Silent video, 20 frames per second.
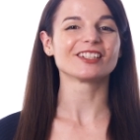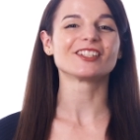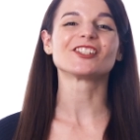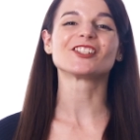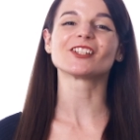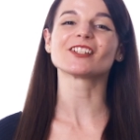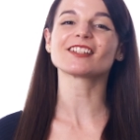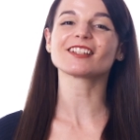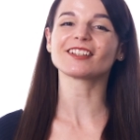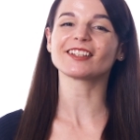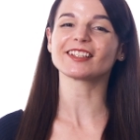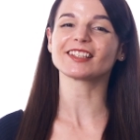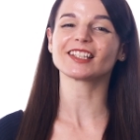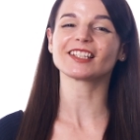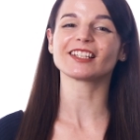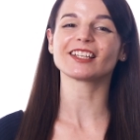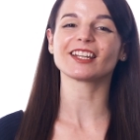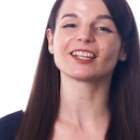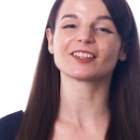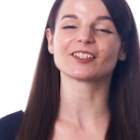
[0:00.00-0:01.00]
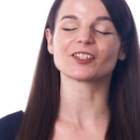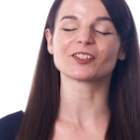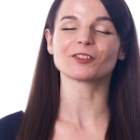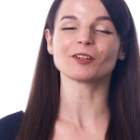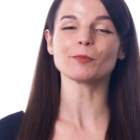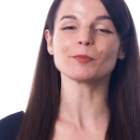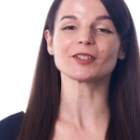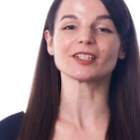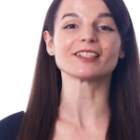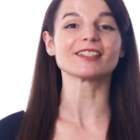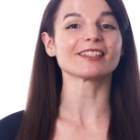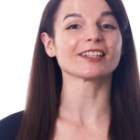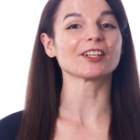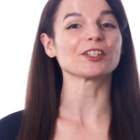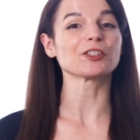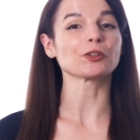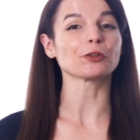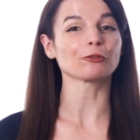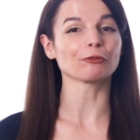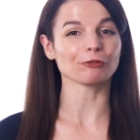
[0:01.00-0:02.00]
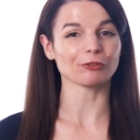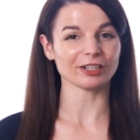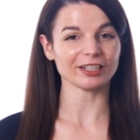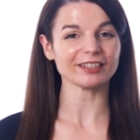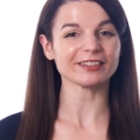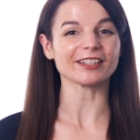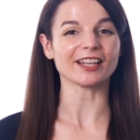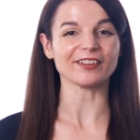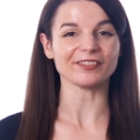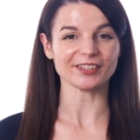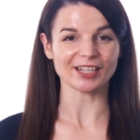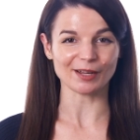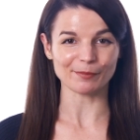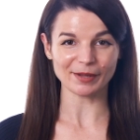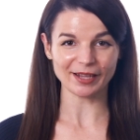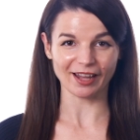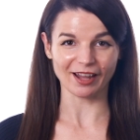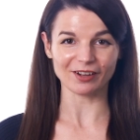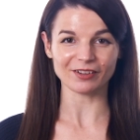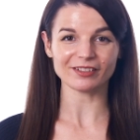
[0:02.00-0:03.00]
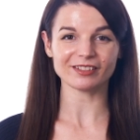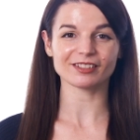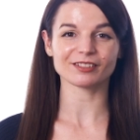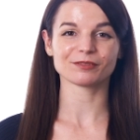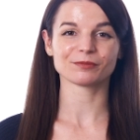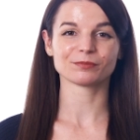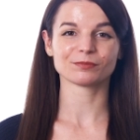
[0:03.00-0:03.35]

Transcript: Just click the link in the description to get your free lifetime account.